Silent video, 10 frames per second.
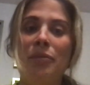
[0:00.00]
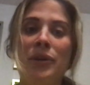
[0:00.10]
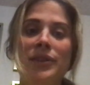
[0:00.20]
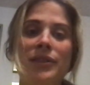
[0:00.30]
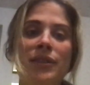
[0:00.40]

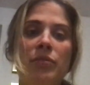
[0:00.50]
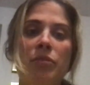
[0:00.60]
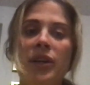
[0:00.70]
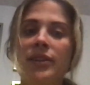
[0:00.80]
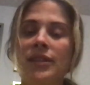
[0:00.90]
was a
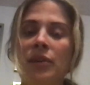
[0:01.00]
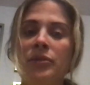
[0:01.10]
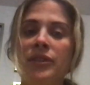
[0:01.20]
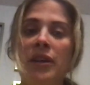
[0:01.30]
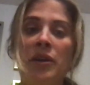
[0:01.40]
place that was
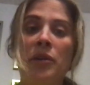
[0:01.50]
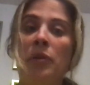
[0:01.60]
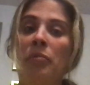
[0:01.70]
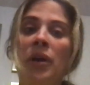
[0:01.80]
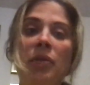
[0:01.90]
littered
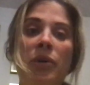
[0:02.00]
with bed